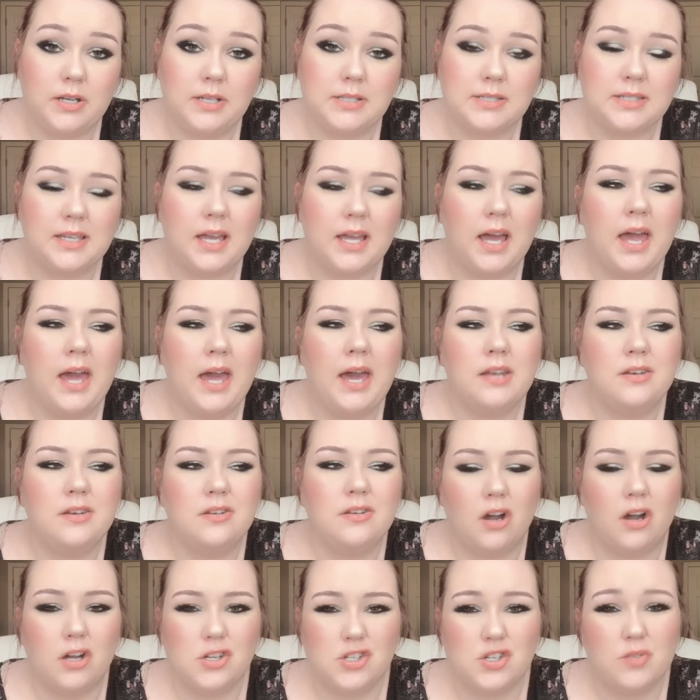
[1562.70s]
Like, I had
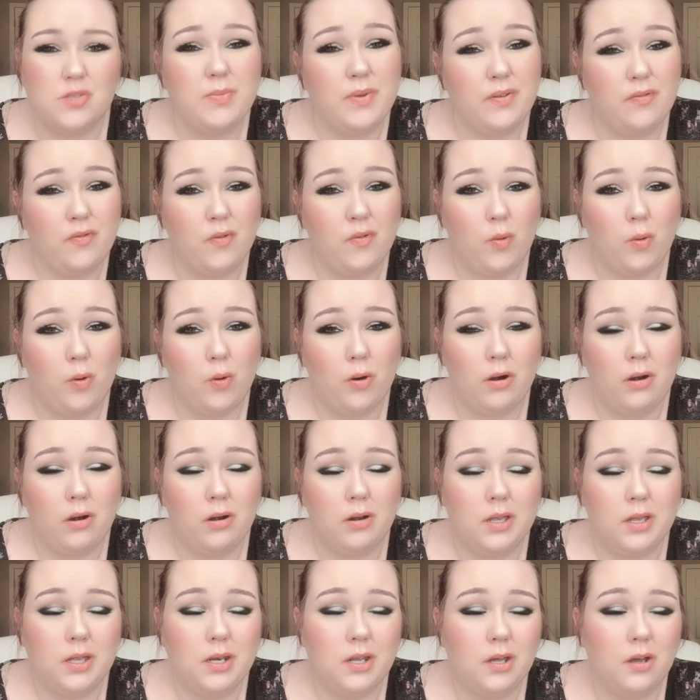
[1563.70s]
nausea before,
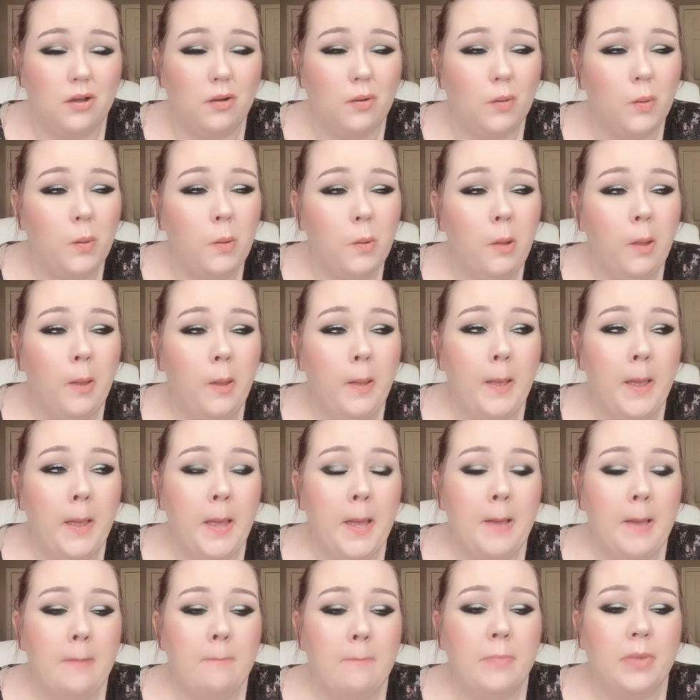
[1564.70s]
you know,
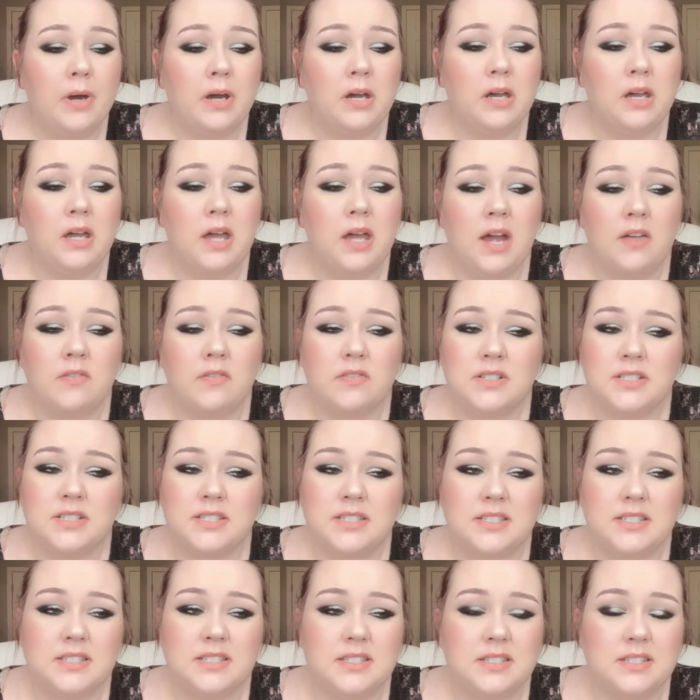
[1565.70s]
but ever
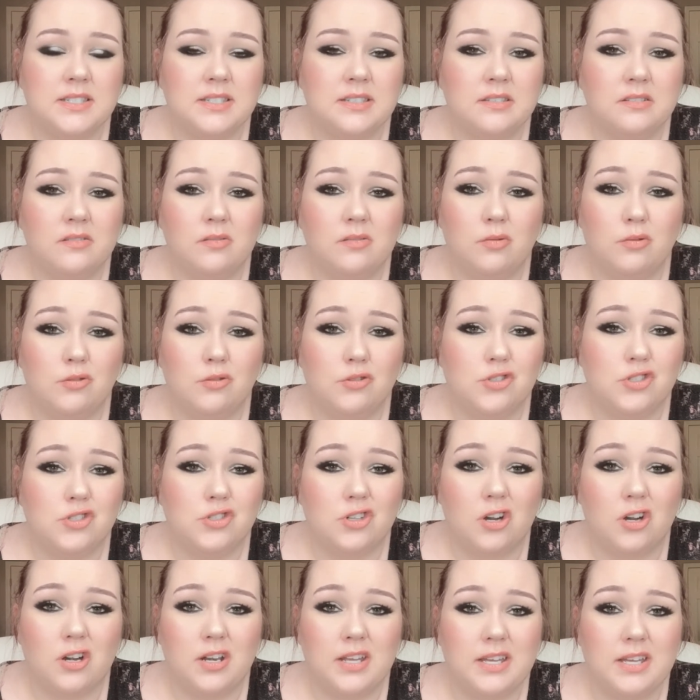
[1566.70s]
since the whole
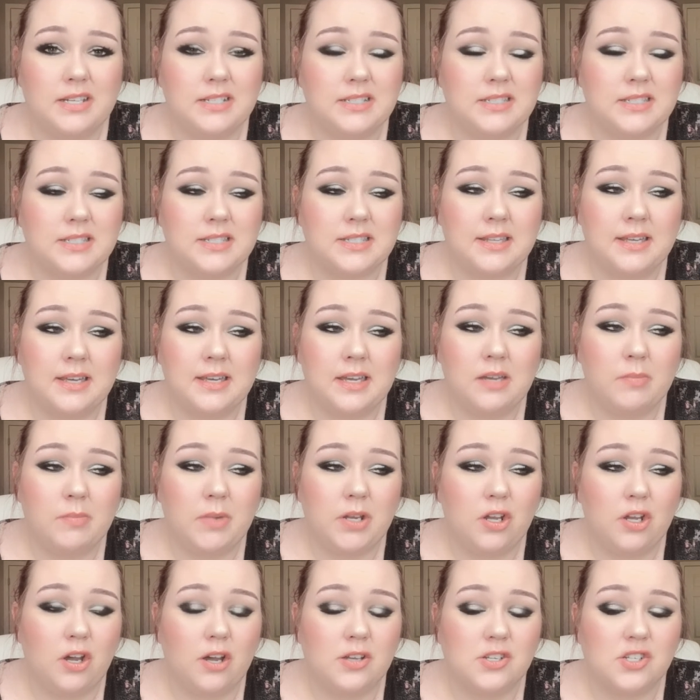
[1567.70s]
Jardiance thing, my
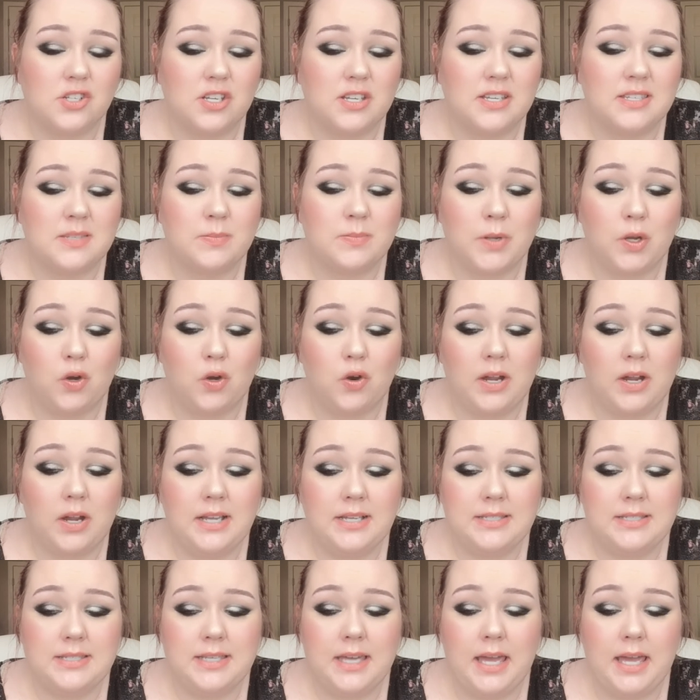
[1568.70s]
nausea has been
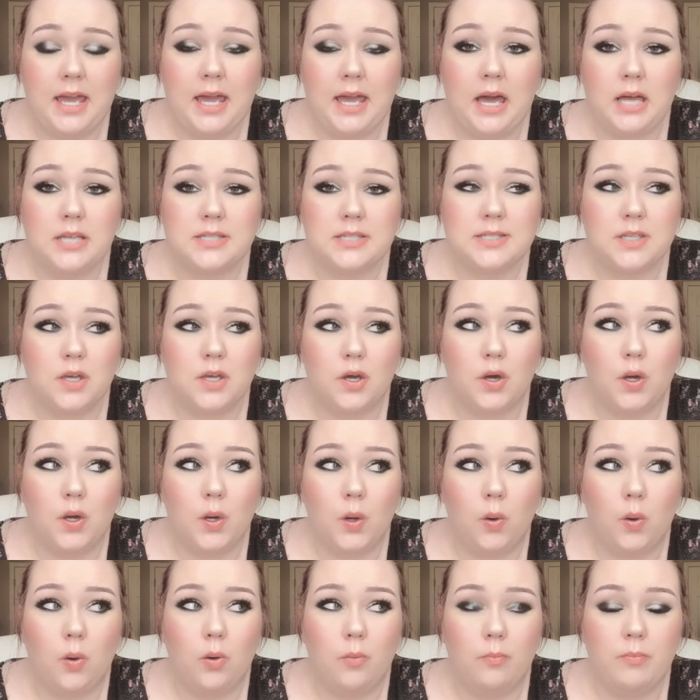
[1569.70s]
crazy.
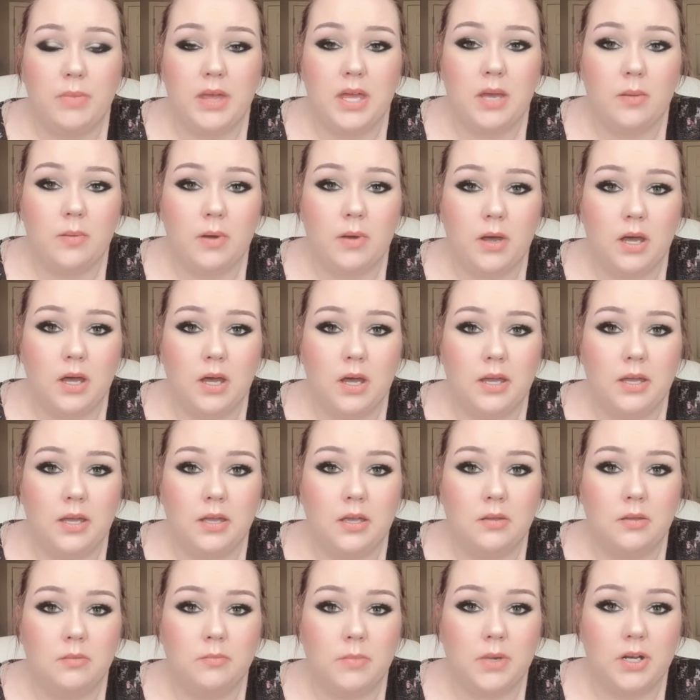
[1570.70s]
So BMI,
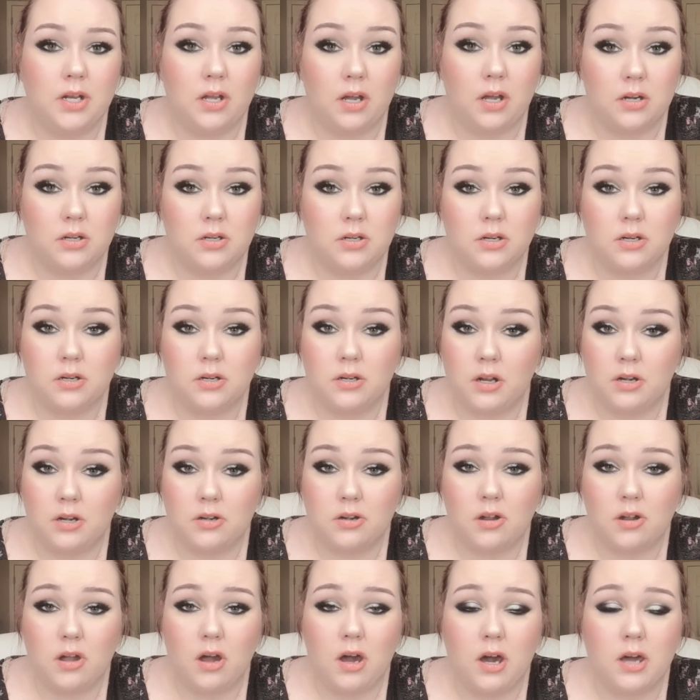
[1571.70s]
my doctor, Dr.
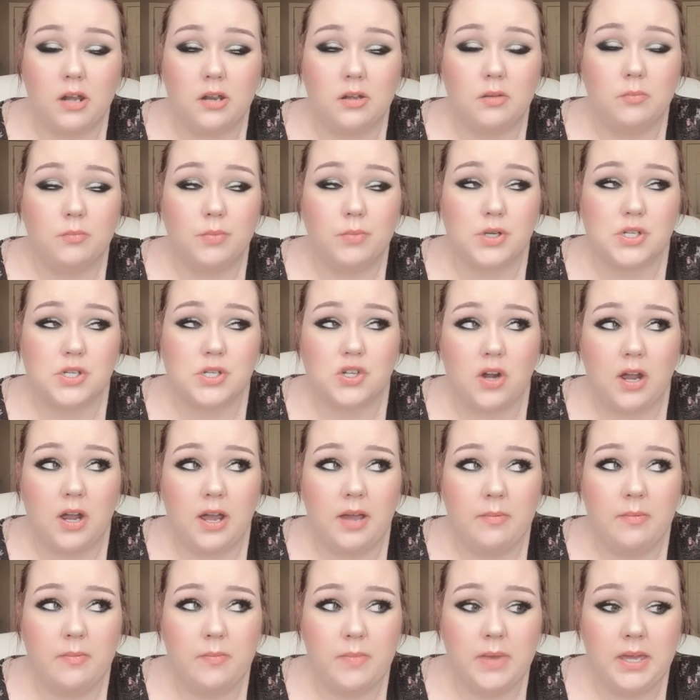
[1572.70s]
Cottom,
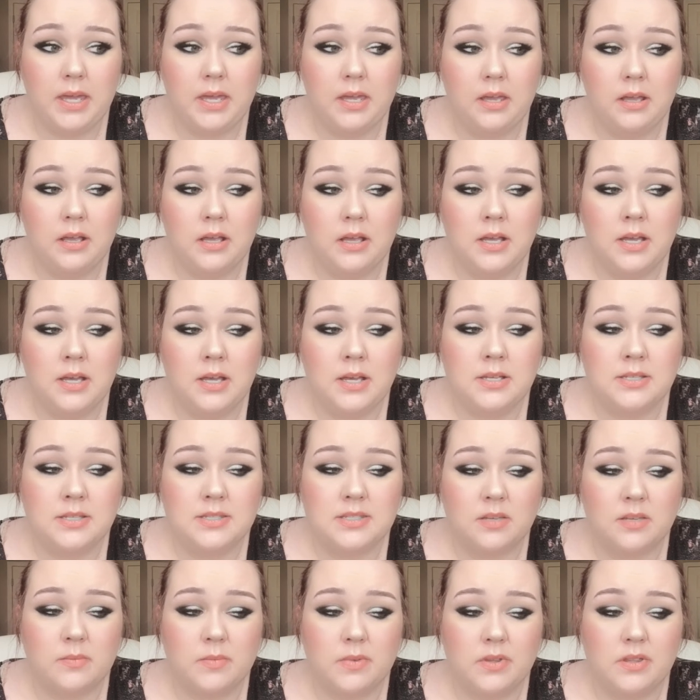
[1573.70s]
prescribed me
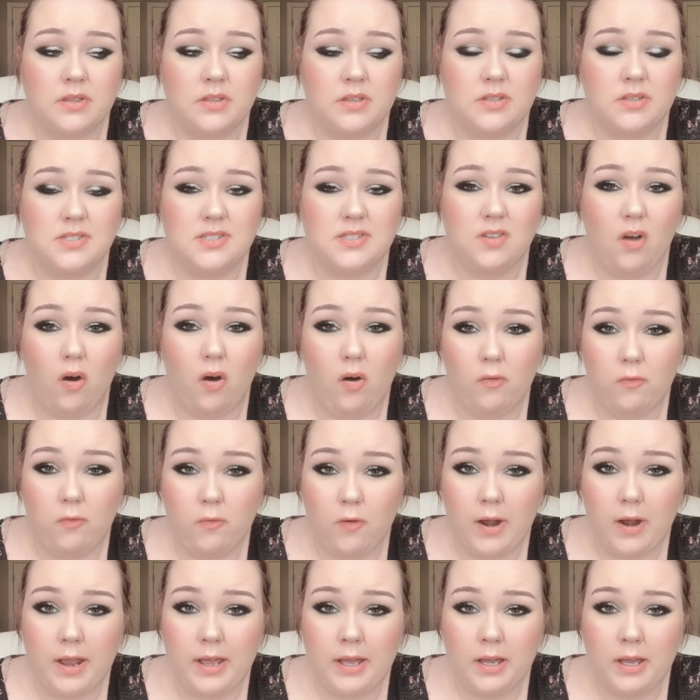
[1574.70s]
some of the
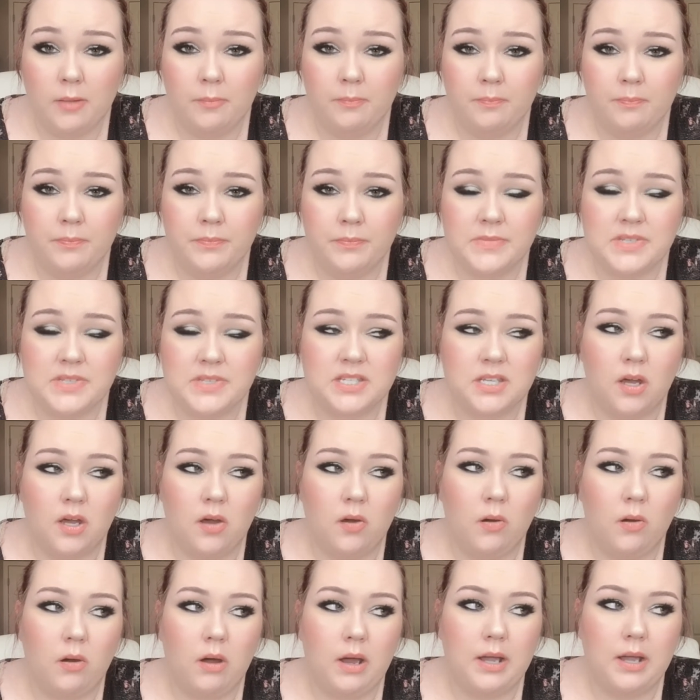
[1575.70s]
Zolfram.
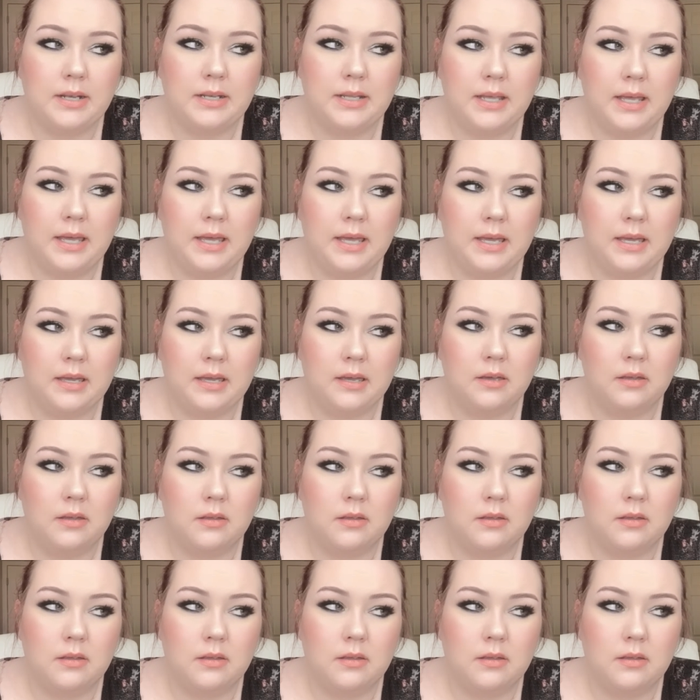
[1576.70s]
So I take